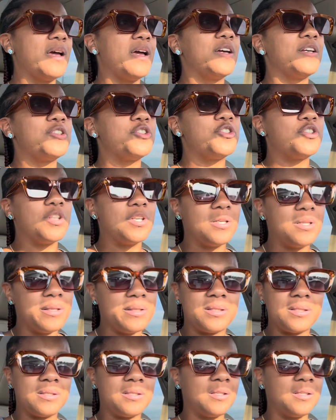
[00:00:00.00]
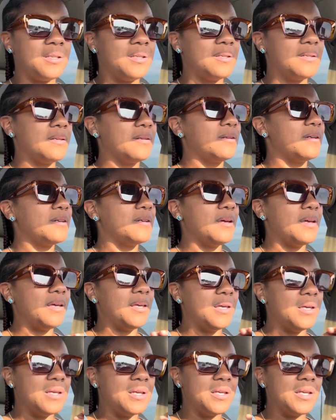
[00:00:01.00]
She listened
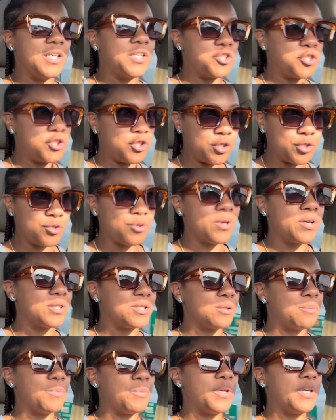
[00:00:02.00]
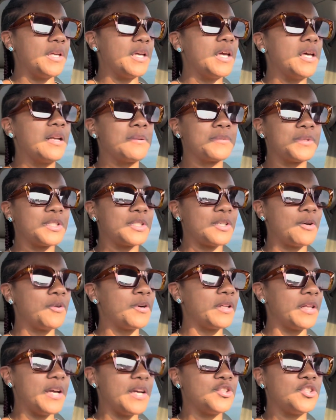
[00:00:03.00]
and she trusted me, and I'm so
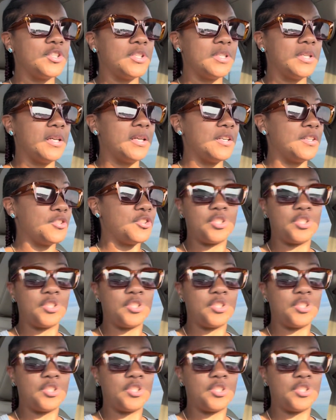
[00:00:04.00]
glad she did.